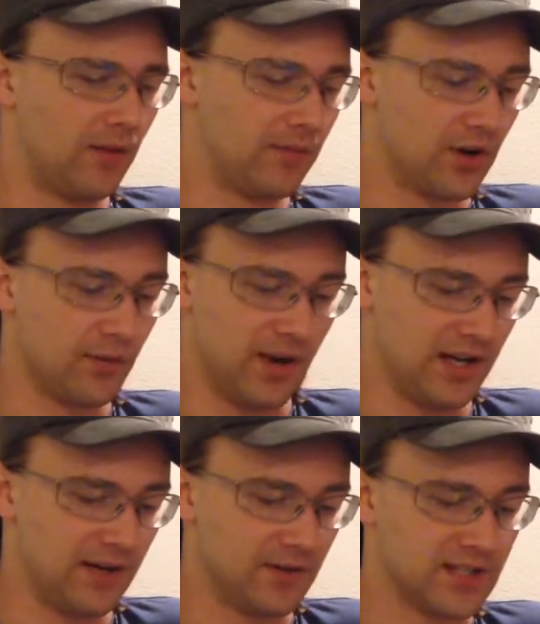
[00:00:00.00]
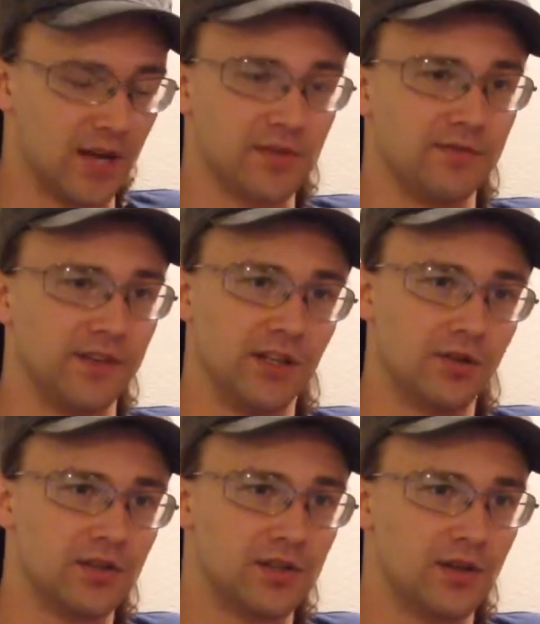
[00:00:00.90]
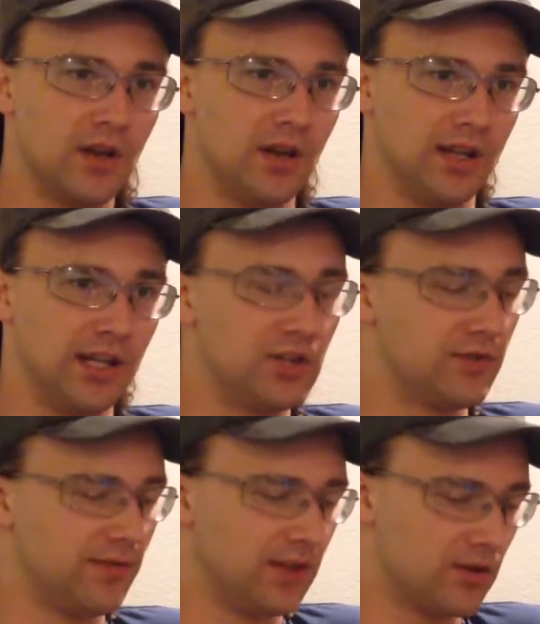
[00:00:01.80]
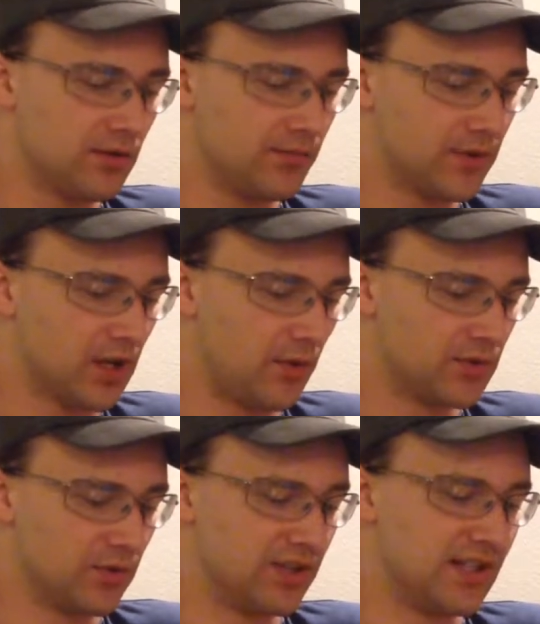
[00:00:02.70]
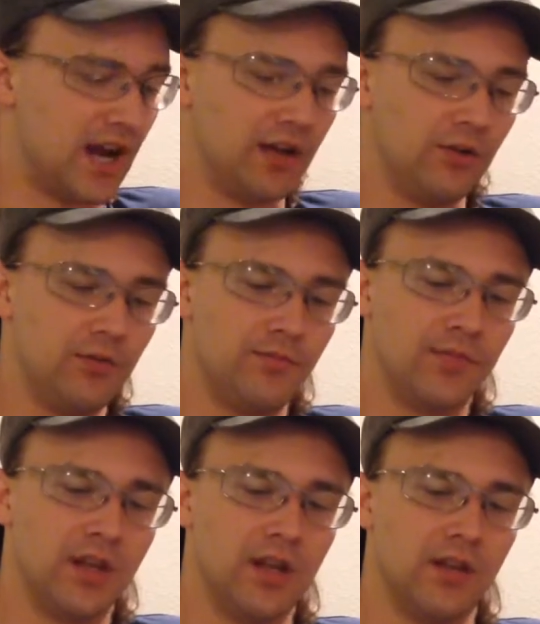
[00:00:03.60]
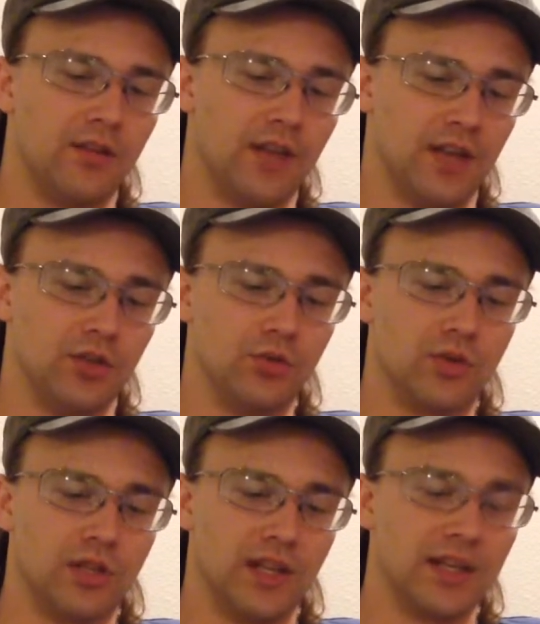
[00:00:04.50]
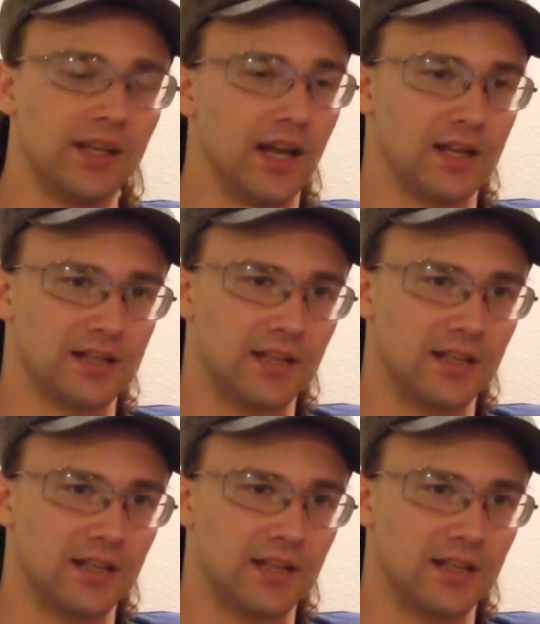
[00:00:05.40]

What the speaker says: There are many different types of figures. Each figure comes with a dial that you click as the